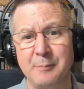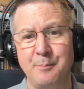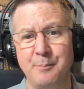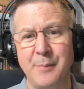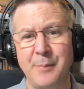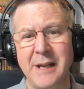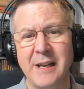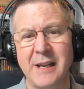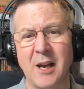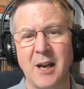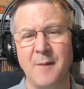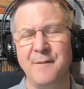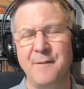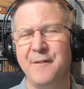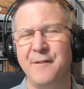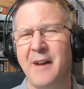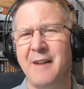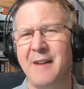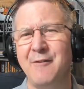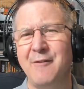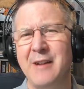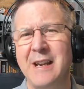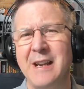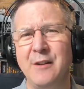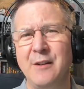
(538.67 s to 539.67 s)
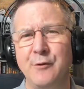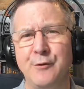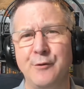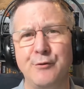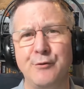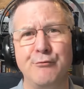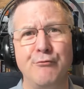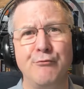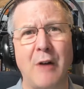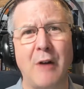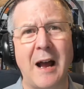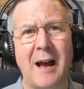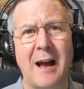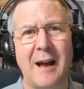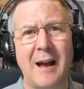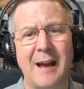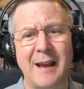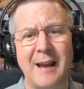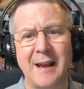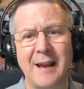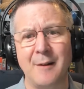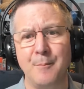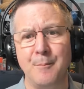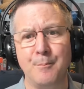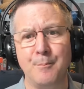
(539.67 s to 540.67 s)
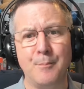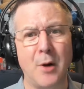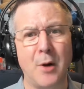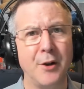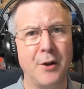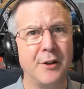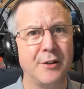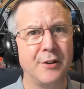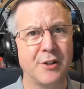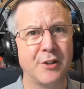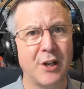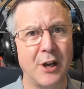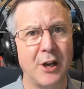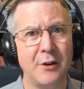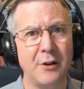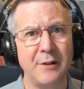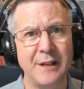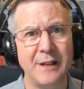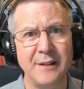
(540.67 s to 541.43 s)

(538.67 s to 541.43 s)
become very dry and monotone